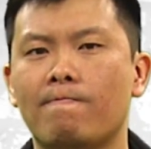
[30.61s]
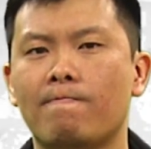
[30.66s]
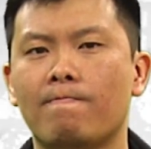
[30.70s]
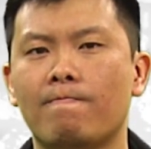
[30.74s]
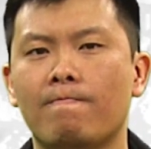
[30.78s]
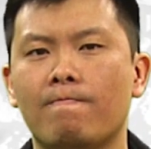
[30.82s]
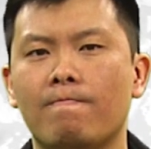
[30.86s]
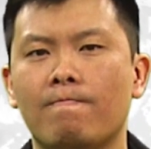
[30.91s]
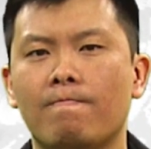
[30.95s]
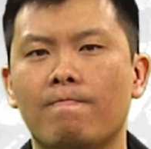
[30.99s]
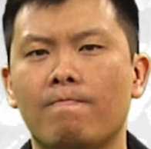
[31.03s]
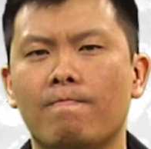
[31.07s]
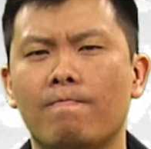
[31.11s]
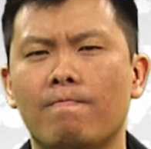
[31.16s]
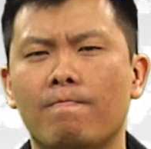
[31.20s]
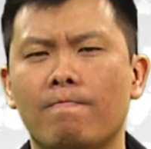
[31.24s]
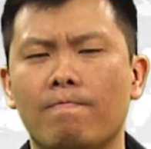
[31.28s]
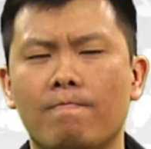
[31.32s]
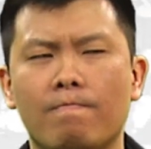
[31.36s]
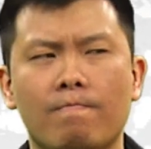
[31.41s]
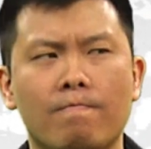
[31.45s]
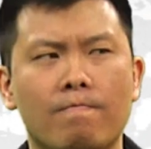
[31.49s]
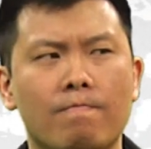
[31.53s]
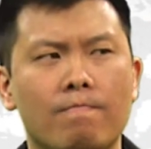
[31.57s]
What?
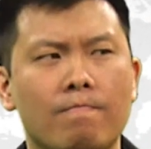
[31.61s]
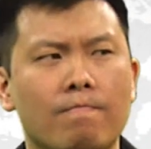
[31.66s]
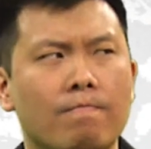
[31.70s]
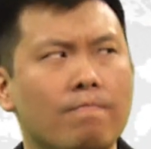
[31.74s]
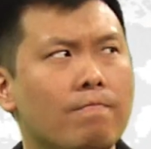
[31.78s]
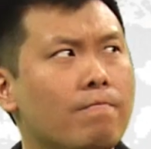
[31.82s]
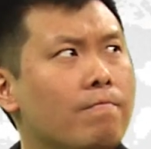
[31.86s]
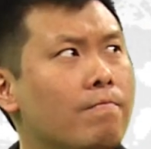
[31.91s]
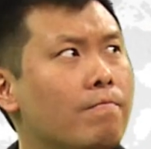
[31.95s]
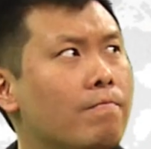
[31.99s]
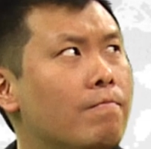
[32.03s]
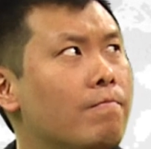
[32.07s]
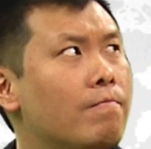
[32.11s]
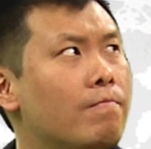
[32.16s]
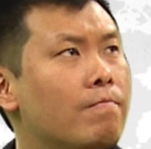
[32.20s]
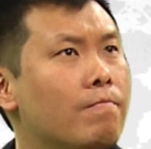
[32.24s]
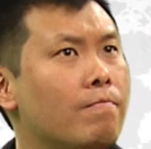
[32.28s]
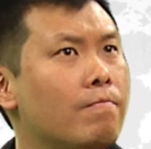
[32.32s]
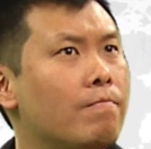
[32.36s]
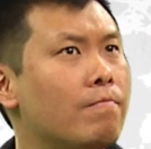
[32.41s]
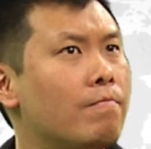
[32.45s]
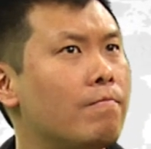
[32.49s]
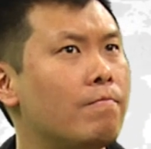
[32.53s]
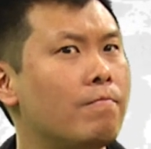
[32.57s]
That's a terrible
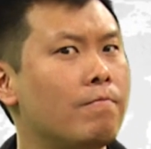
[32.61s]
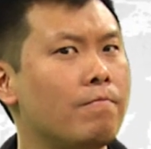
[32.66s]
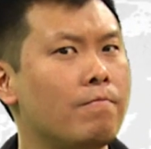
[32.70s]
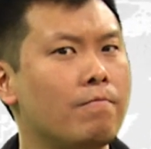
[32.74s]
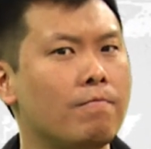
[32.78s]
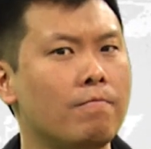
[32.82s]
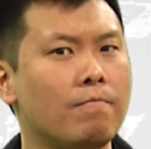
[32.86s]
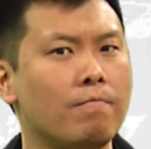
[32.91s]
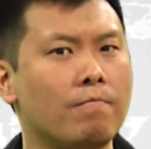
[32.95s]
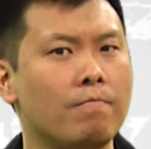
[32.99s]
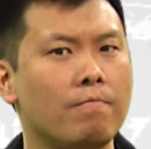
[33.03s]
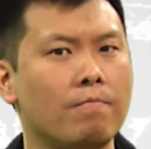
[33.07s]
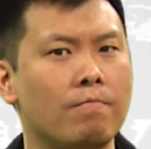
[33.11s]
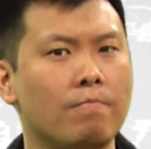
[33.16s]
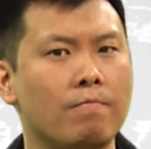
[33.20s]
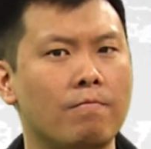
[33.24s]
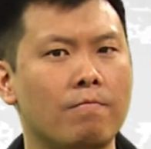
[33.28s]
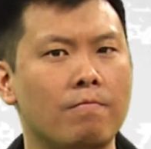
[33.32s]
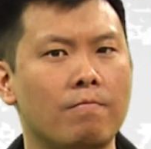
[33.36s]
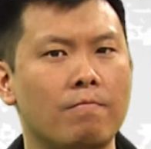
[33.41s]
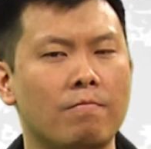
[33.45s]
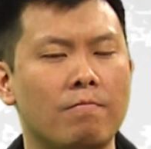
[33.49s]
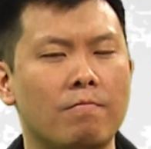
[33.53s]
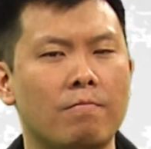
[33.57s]
idea. Mid-card
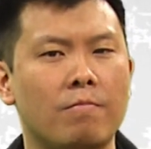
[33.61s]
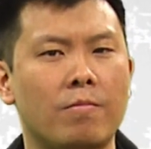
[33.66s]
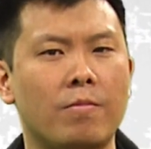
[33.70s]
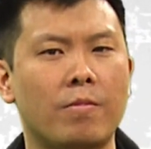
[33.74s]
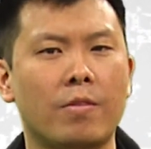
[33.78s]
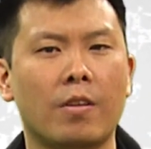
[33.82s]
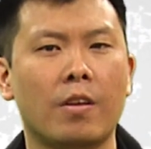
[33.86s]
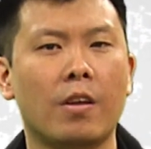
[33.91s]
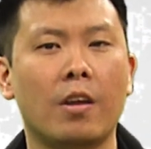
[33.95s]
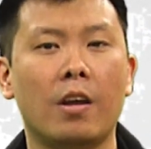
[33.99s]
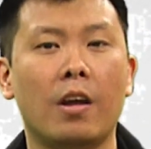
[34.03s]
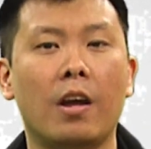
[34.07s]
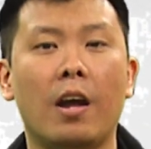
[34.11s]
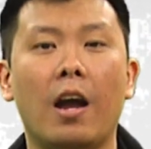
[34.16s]
belts suck.